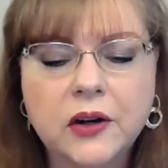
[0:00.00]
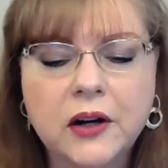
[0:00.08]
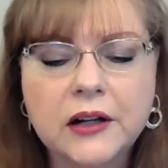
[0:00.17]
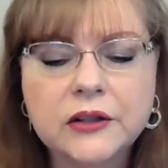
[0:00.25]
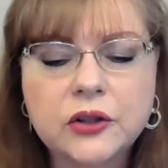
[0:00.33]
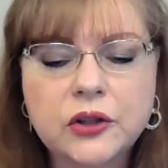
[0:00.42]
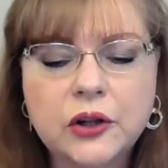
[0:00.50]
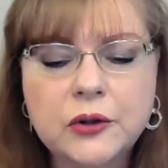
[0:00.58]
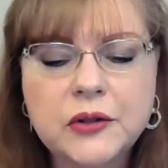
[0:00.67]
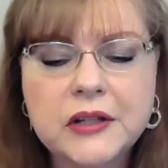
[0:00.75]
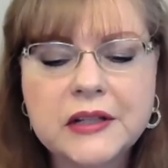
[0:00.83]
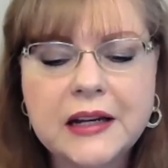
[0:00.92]
Oz Show
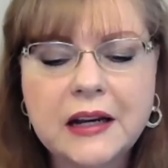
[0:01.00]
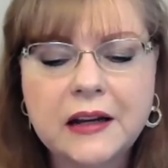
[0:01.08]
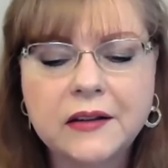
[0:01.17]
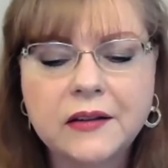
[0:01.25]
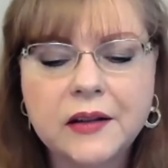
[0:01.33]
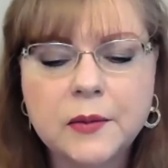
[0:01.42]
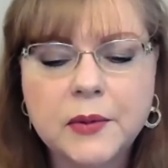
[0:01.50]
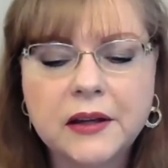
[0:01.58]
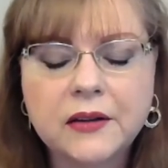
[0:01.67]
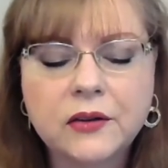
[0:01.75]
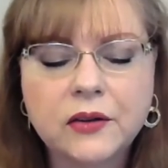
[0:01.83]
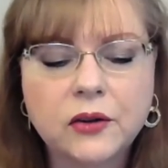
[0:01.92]
today,
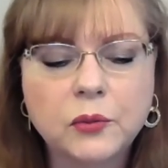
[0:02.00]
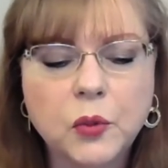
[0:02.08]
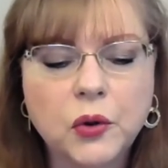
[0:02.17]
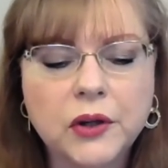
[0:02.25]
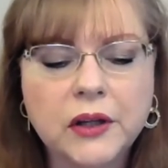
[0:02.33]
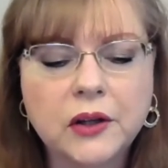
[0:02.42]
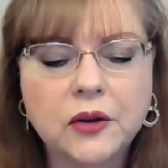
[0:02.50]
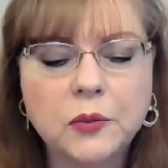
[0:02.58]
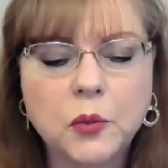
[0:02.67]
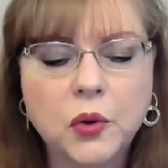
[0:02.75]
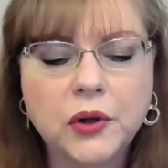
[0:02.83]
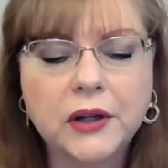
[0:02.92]
CBS This Morning, Good
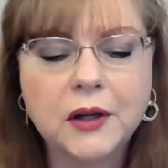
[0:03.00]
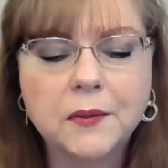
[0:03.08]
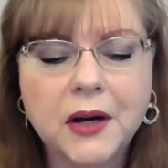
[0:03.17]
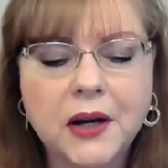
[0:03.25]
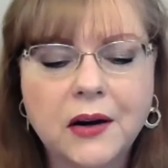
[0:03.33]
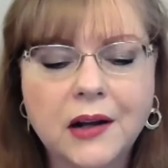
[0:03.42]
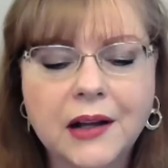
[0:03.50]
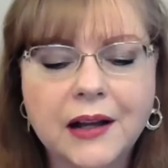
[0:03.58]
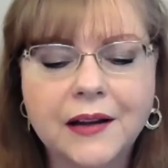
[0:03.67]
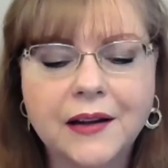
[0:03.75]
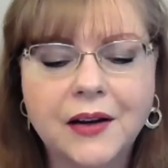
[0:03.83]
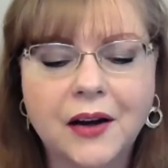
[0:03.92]
Morning
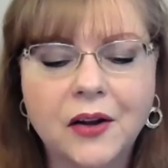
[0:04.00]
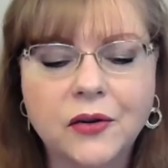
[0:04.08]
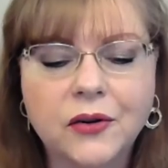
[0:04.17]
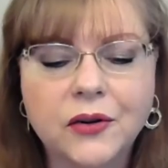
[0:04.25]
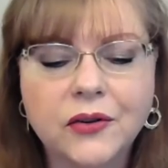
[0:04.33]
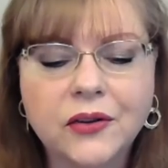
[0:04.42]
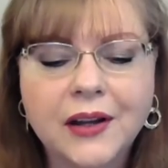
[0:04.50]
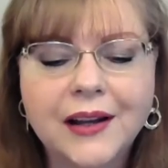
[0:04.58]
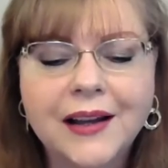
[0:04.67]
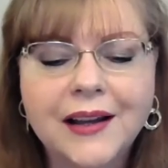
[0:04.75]
America, and others.